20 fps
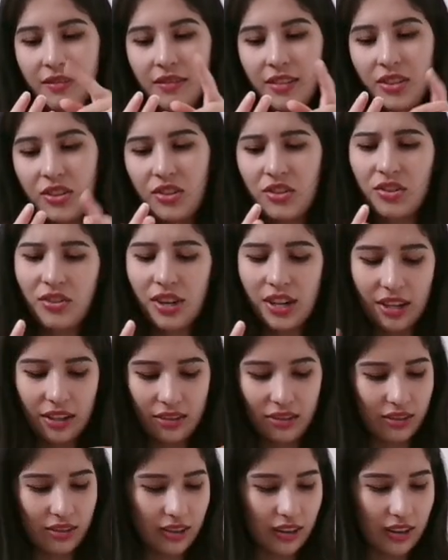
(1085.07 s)
the string
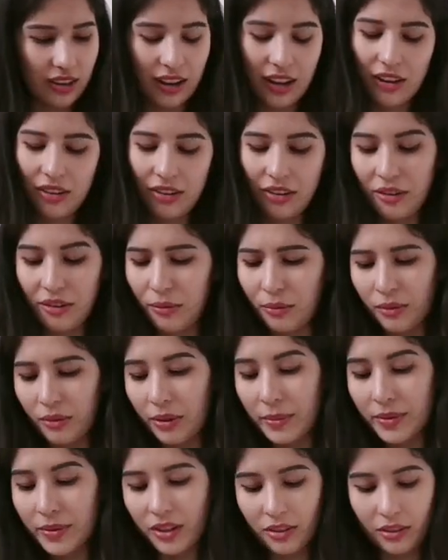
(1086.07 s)
inside. I don't know
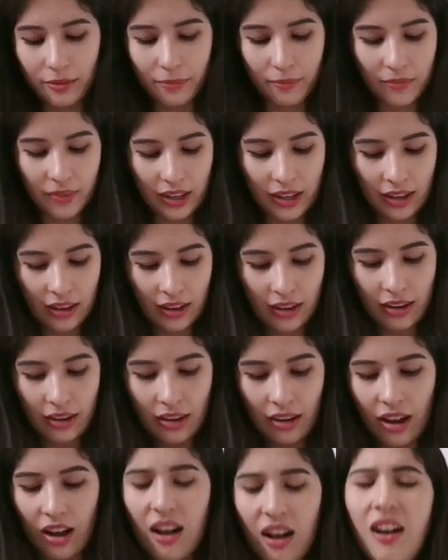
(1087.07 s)
what I'm talking.
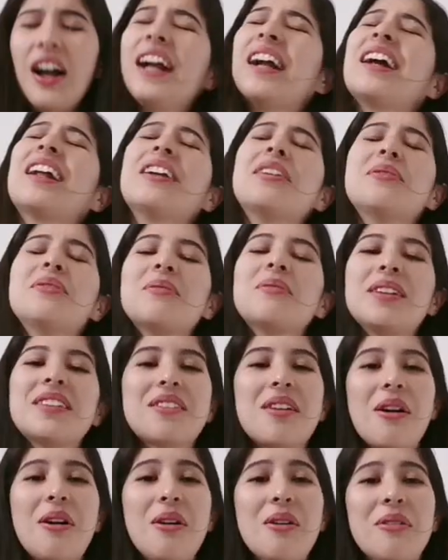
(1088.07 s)
Ah, I gotta do it
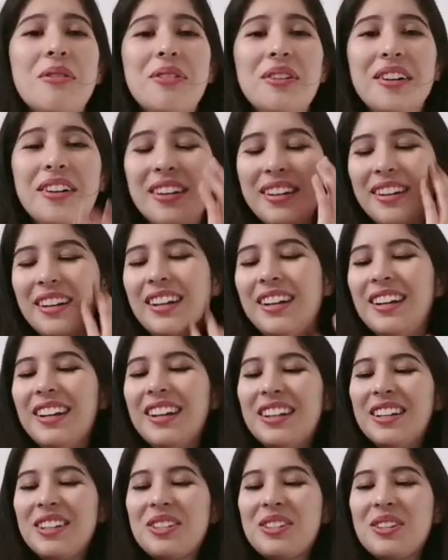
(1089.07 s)
myself.
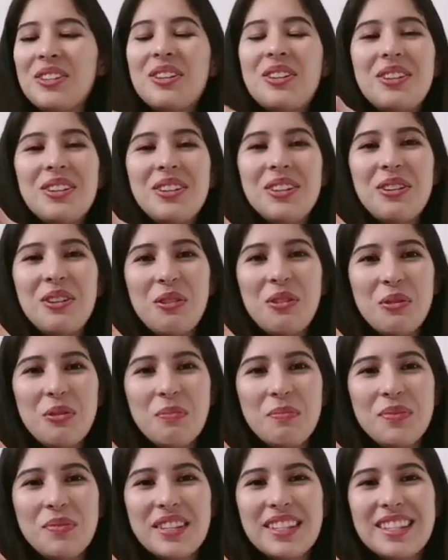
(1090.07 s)
So there are
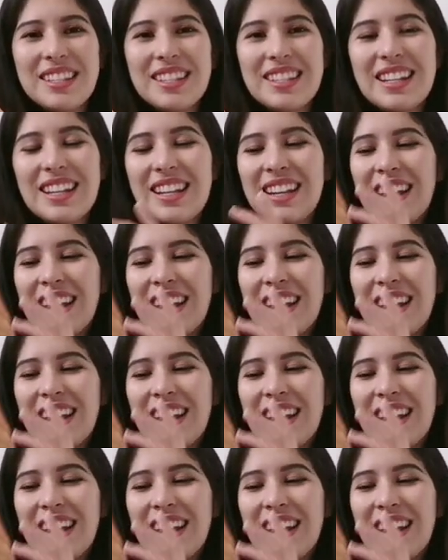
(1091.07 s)
loops.